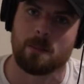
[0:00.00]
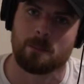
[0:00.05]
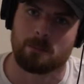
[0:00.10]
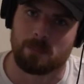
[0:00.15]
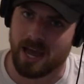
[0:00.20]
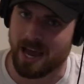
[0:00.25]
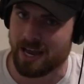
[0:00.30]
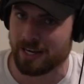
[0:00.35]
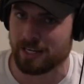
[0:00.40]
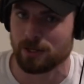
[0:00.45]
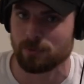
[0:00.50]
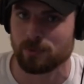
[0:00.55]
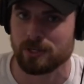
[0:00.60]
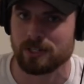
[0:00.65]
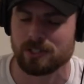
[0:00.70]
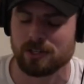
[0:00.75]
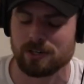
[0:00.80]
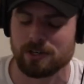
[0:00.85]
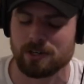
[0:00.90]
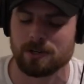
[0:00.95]
back in
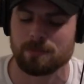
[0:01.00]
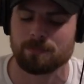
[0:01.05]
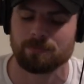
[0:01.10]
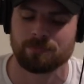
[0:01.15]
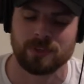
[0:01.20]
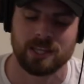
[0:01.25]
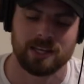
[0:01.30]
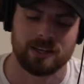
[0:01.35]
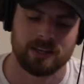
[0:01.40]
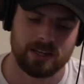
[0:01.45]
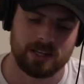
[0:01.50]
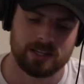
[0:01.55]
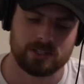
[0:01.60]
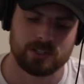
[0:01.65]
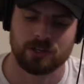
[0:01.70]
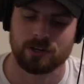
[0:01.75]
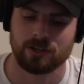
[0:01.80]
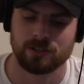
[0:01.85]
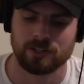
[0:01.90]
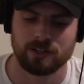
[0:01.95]
return.
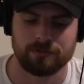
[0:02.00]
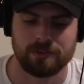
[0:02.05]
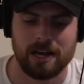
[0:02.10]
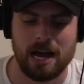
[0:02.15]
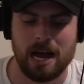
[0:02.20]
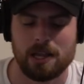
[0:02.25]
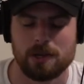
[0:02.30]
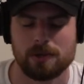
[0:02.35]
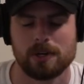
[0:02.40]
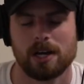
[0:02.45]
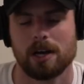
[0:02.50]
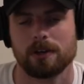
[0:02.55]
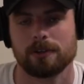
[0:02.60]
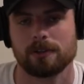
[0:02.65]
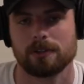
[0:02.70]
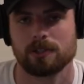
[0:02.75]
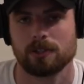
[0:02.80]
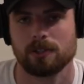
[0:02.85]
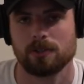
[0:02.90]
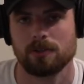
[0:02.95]
It's currently valued
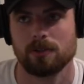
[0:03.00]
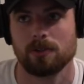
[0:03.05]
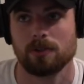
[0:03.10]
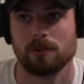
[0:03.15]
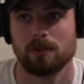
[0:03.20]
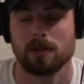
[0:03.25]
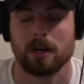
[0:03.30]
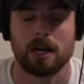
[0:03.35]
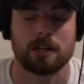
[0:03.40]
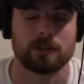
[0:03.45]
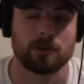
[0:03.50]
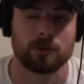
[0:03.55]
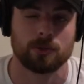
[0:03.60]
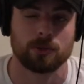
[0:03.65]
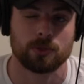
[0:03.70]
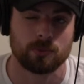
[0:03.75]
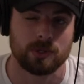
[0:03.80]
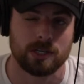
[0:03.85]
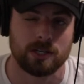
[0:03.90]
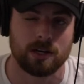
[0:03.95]
under
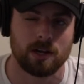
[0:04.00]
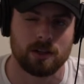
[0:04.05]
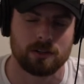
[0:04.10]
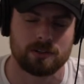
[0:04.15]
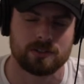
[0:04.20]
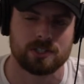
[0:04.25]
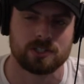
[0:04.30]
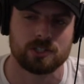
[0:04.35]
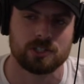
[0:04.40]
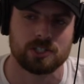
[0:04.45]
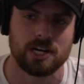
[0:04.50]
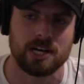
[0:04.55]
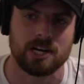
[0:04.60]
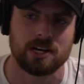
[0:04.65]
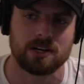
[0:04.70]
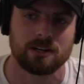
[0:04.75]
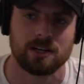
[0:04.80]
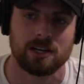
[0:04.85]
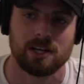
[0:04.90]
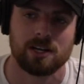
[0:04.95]
$3 a
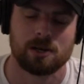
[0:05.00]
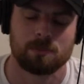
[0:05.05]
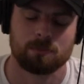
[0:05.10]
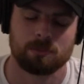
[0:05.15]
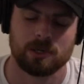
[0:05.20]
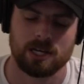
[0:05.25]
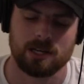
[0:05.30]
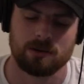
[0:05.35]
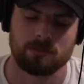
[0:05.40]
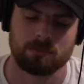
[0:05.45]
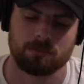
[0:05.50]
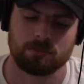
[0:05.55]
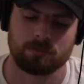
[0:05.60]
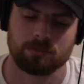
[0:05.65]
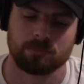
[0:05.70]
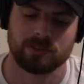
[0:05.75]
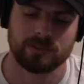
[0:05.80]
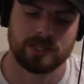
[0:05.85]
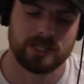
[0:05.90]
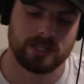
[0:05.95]
share, but
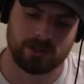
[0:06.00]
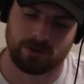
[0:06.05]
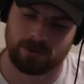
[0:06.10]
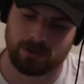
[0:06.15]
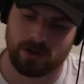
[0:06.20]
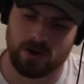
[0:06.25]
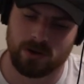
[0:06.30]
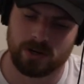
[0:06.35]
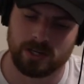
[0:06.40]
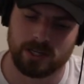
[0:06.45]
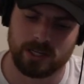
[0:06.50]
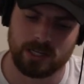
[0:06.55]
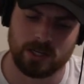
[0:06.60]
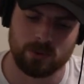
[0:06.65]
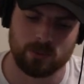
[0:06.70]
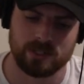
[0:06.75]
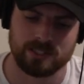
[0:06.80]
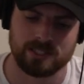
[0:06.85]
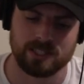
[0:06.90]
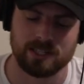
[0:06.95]
pre-corona
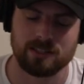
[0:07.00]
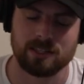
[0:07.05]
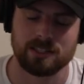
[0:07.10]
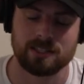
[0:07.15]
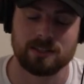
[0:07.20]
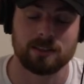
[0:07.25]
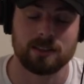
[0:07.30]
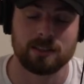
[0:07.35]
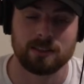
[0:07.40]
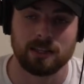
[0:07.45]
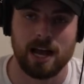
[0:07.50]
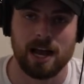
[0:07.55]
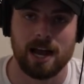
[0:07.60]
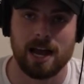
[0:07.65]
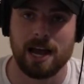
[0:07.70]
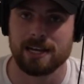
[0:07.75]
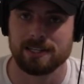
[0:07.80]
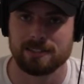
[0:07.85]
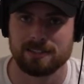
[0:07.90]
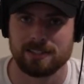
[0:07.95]
it was in the
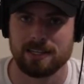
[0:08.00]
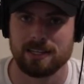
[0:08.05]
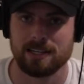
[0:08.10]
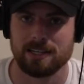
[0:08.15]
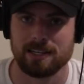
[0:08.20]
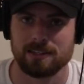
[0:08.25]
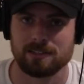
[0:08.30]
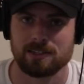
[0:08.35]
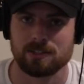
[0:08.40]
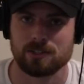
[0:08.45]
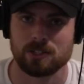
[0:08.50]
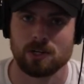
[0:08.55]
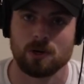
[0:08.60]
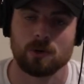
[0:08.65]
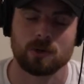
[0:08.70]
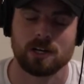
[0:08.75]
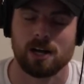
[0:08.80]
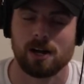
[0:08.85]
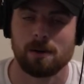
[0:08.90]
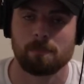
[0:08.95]
high teens.
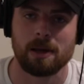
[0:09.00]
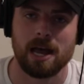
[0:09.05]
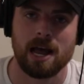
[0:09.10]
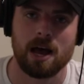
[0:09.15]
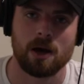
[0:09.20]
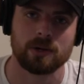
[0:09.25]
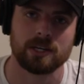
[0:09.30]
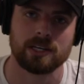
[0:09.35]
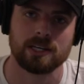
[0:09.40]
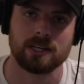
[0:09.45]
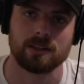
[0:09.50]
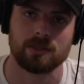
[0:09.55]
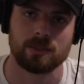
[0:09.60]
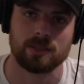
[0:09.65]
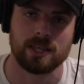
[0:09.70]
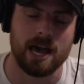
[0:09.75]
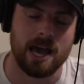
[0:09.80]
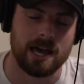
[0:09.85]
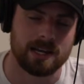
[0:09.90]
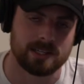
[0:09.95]
So compounding
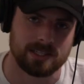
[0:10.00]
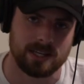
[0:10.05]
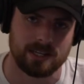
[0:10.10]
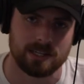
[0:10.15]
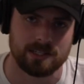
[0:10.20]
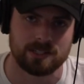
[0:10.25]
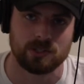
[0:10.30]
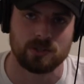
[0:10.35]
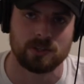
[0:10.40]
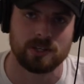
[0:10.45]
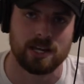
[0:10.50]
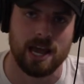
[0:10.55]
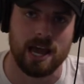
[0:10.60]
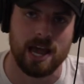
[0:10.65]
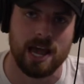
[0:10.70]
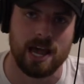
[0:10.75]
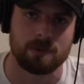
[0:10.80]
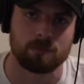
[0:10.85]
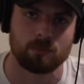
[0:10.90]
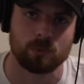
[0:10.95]
that as I continue to
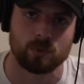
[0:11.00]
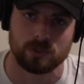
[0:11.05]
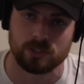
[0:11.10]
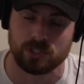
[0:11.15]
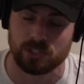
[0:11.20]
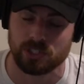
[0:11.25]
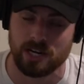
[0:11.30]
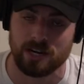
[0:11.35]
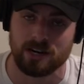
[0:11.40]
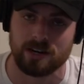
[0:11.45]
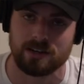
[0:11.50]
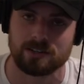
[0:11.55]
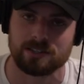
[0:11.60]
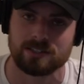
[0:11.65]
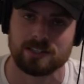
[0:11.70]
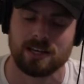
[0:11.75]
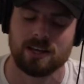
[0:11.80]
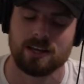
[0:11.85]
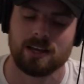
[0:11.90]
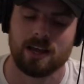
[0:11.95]
add more
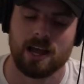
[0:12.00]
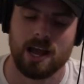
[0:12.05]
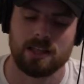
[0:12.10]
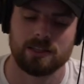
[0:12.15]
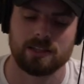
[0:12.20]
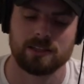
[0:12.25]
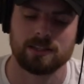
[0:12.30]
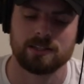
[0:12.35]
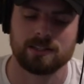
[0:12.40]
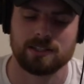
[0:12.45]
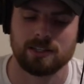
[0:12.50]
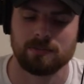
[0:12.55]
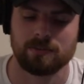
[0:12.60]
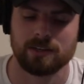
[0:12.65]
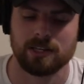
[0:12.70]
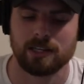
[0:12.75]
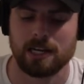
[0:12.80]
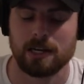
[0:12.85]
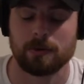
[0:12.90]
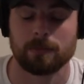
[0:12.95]
shares, and then the
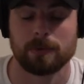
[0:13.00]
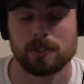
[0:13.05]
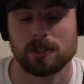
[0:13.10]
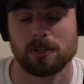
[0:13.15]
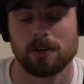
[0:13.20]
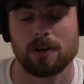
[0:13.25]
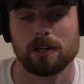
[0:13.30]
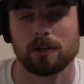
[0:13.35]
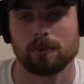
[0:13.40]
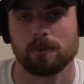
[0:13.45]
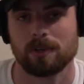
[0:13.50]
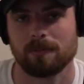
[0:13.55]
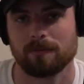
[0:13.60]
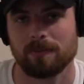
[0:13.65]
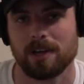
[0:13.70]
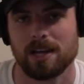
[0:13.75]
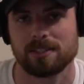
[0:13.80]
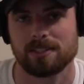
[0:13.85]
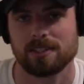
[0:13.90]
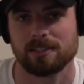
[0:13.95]
dividend in return and
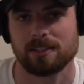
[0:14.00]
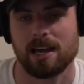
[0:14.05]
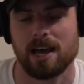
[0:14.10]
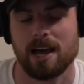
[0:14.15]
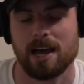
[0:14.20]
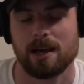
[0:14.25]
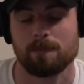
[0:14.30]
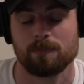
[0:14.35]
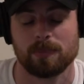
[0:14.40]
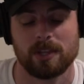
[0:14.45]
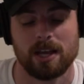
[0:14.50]
reinvesting that